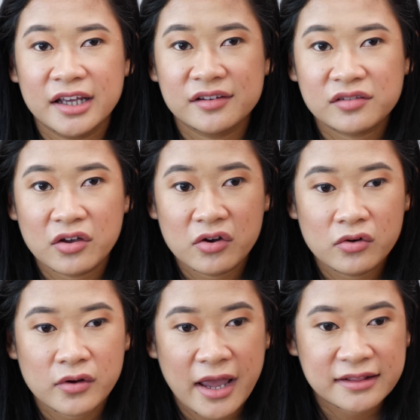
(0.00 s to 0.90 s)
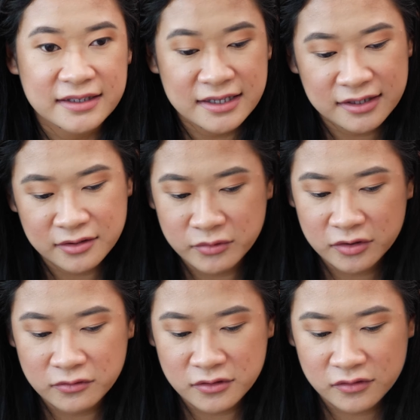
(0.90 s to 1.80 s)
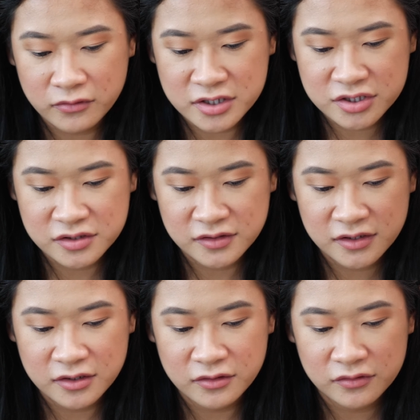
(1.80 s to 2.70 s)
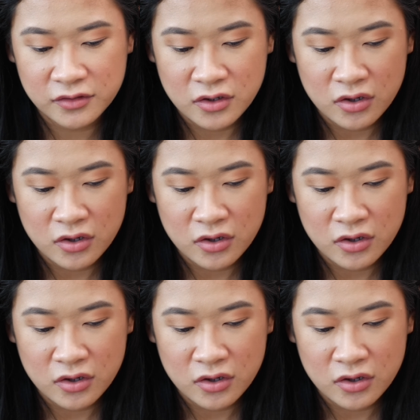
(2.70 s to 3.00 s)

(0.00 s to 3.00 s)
And so at the end, he went through these questions and he goes,